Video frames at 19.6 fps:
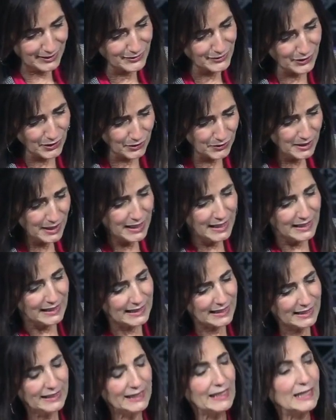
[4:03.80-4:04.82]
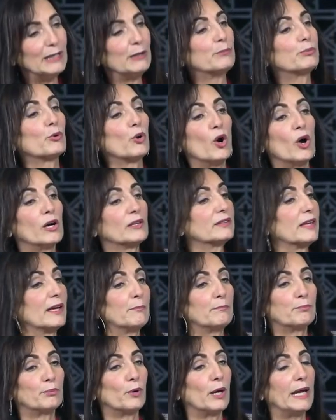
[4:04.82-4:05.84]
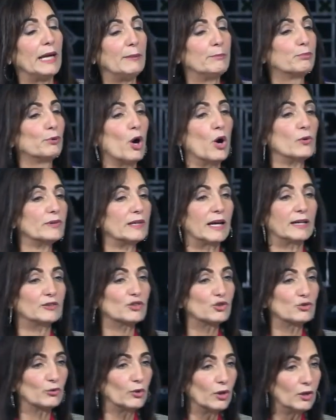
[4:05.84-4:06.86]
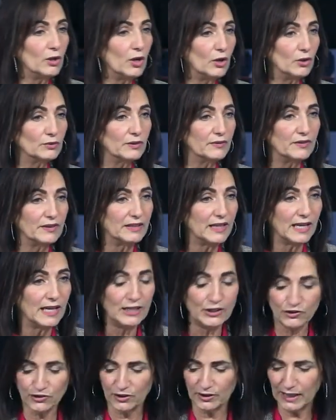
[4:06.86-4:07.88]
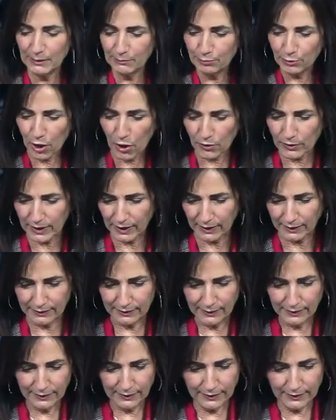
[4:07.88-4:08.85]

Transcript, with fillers: And so Gideon broke that, he broke that stronghold of the nation. He broke it.